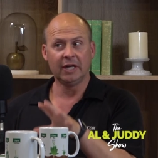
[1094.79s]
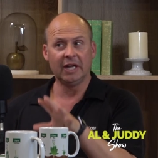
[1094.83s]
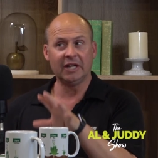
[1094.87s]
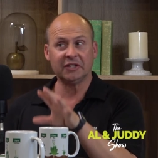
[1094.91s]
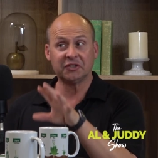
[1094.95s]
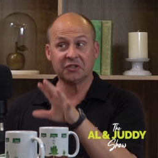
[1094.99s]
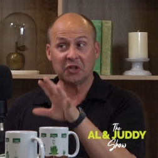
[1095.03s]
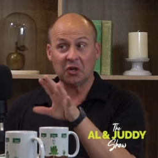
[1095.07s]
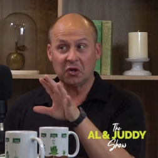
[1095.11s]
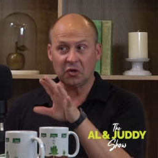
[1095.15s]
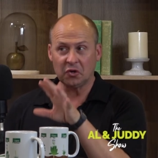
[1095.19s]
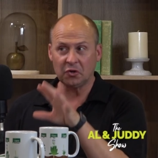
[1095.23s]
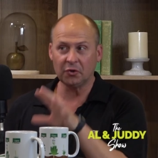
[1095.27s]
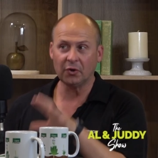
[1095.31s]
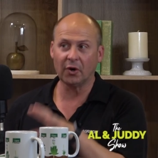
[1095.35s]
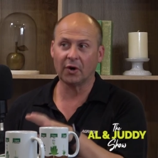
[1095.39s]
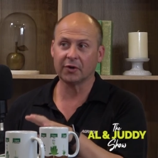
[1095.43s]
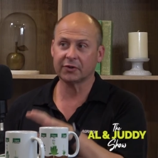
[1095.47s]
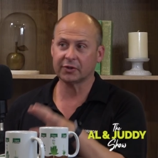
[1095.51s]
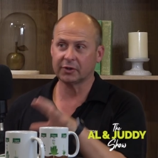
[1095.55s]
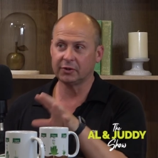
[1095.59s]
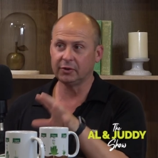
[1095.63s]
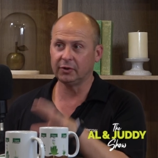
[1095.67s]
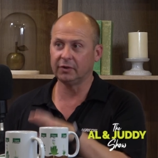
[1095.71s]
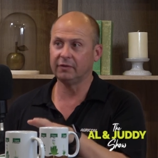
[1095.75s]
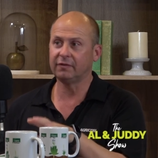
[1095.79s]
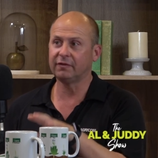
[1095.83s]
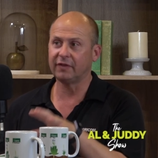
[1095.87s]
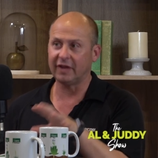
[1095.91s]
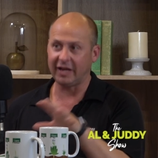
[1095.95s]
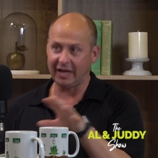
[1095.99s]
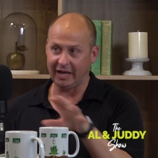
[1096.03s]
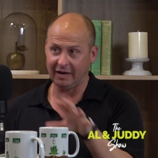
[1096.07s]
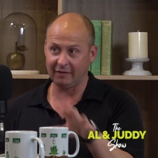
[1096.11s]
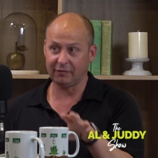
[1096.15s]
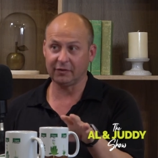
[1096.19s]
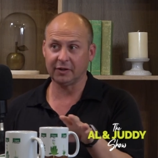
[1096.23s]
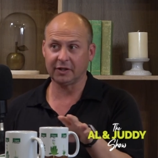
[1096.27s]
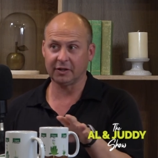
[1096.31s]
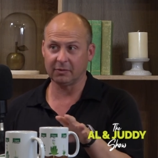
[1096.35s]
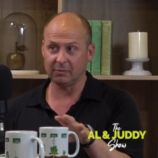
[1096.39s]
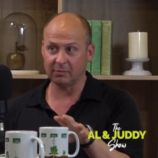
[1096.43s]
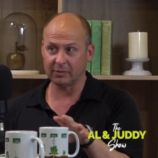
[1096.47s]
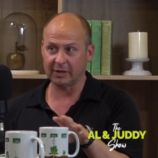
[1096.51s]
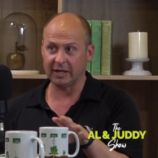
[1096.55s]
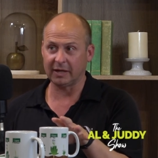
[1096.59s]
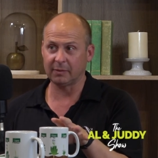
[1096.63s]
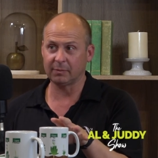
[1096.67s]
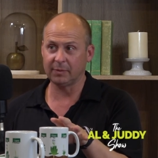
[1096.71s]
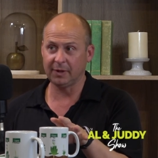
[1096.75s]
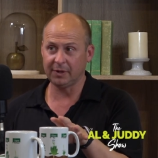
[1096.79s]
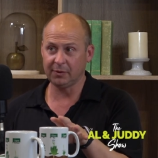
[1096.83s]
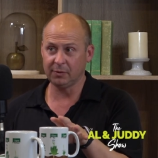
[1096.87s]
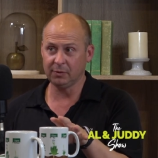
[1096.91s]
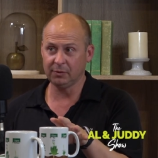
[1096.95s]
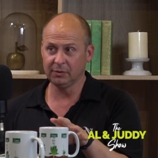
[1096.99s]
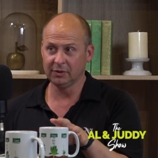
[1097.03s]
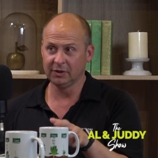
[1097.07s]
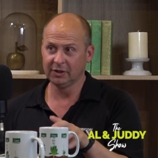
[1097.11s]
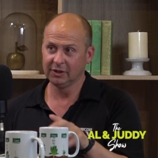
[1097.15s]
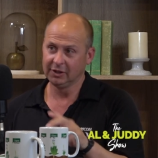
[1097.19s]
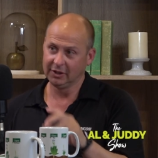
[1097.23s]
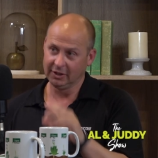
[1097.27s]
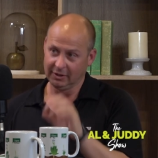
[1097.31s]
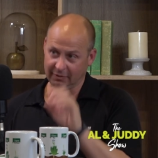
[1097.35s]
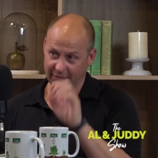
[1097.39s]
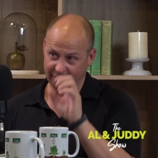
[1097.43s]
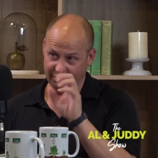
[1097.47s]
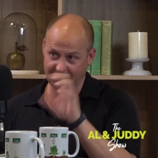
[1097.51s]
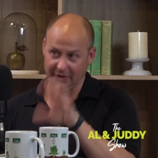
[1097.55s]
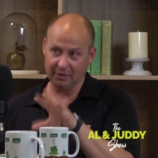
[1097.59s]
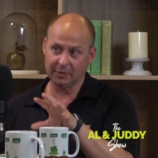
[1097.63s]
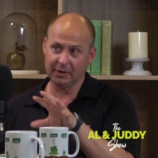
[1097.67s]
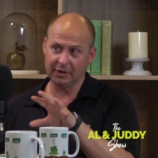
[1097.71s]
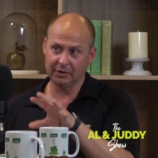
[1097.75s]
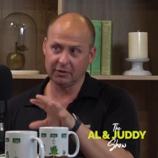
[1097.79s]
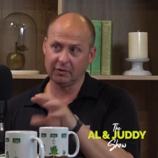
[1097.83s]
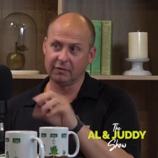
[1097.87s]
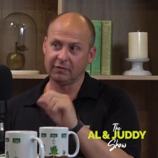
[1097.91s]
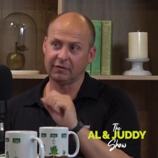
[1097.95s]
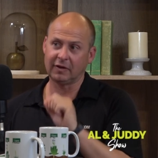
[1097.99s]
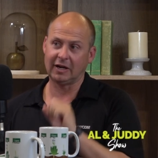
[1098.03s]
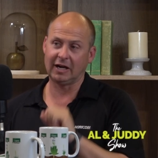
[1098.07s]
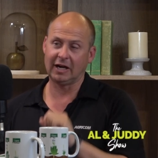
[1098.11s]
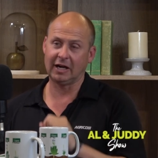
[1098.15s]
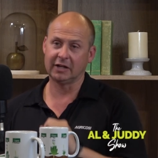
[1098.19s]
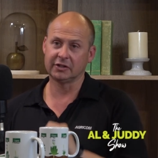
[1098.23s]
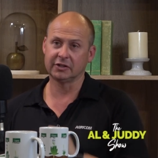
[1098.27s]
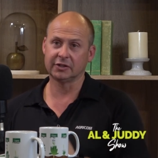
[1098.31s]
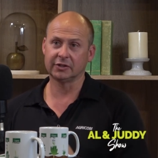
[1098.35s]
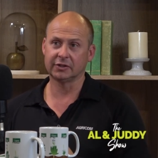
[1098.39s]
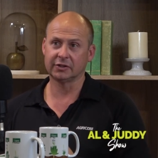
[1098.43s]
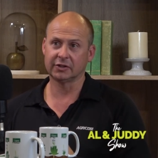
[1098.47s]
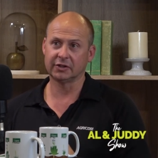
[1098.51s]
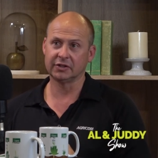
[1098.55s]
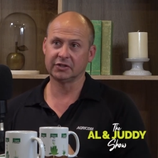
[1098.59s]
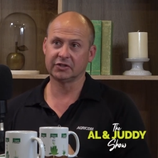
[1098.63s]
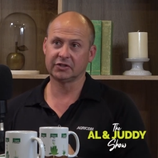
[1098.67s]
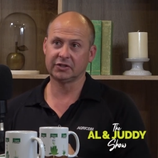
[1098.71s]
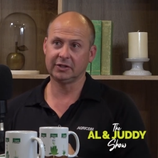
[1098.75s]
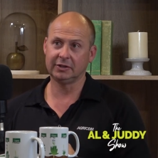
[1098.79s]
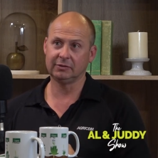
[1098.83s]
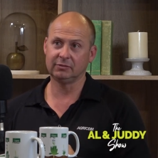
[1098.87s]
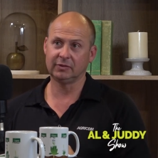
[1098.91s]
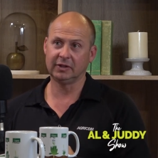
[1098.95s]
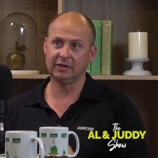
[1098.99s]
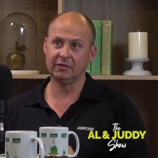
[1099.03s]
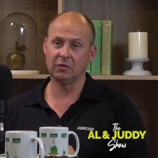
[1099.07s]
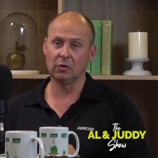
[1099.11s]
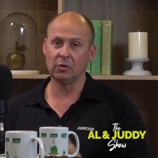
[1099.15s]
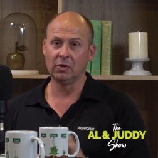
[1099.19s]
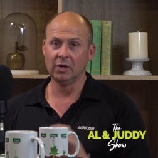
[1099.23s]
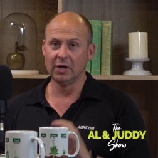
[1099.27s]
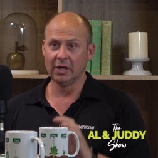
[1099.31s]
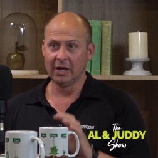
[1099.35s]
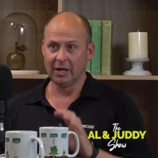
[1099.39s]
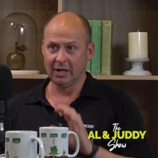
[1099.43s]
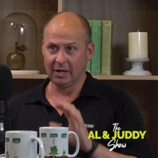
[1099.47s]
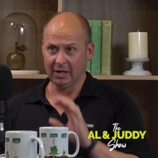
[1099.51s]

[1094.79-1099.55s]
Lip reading: It's not good for African black beetle. Very good for Argentine stem weevil.